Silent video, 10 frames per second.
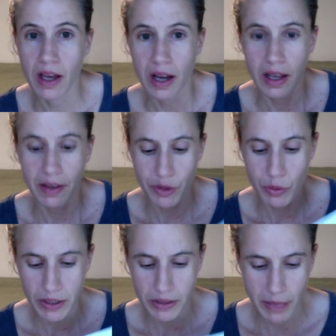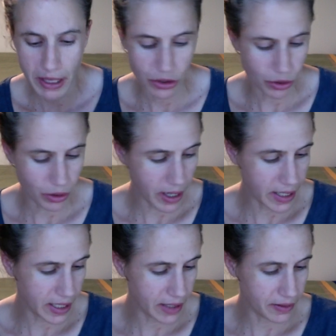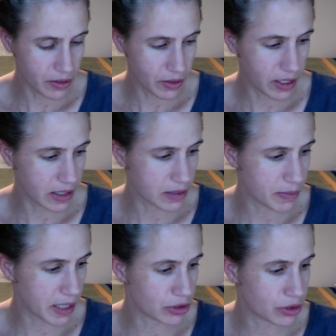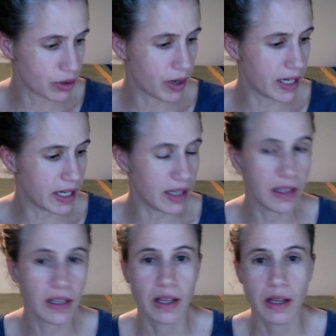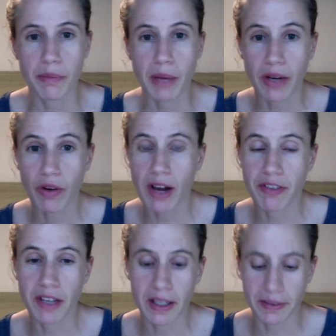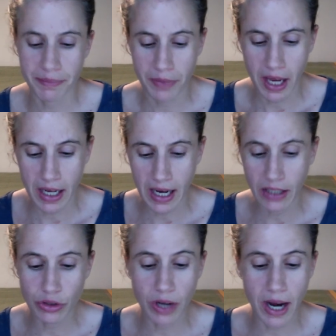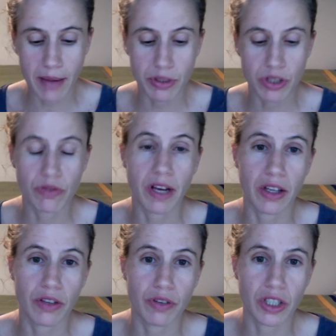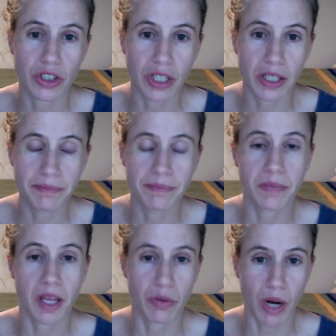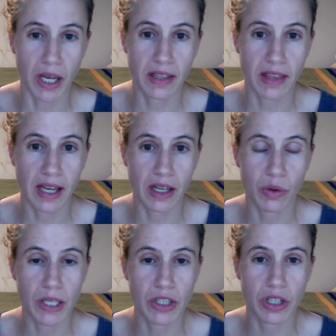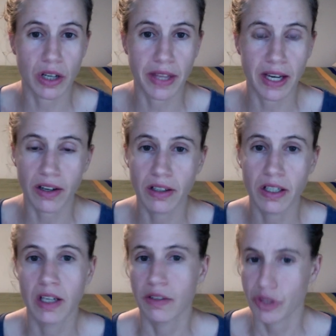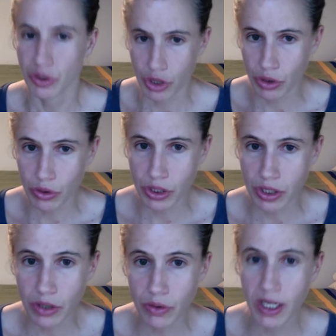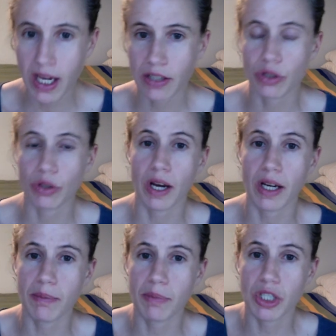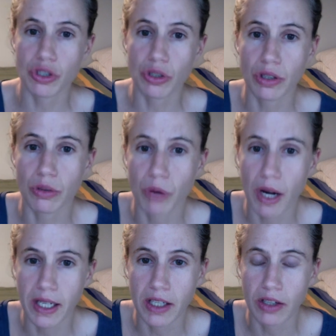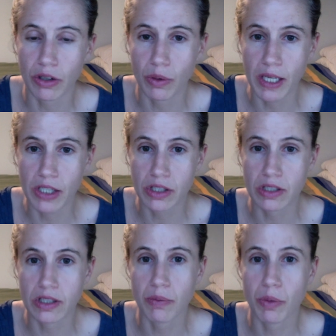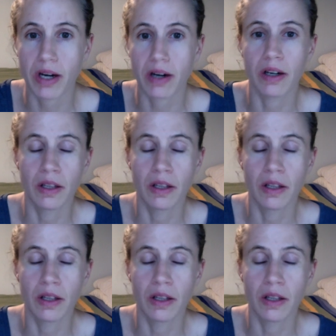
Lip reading: if you want some extra credit, you can get some extra credit by graphing an extra absolute value function and writing that equation on there. If you choose to do the extra credit, be sure you're writing your equation somewhere,